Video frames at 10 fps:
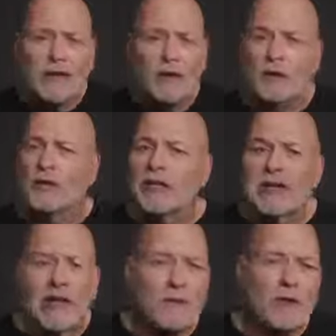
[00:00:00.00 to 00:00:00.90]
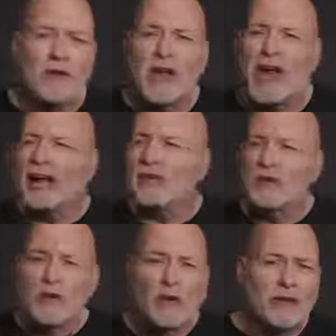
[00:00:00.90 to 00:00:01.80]
you know, cleaning up their diet, to
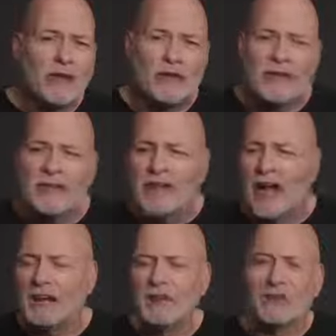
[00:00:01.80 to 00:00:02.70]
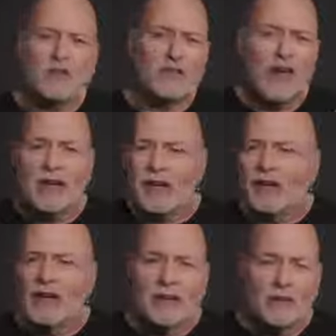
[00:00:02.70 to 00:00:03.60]
doing their detoxes, to
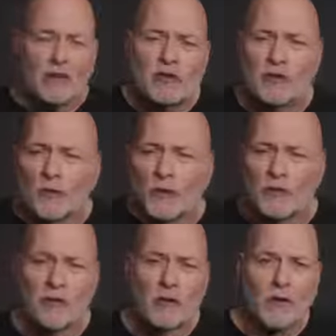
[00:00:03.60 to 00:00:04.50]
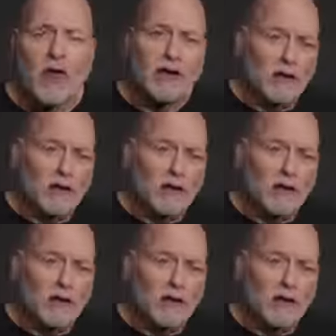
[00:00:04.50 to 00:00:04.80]
taking their superfood,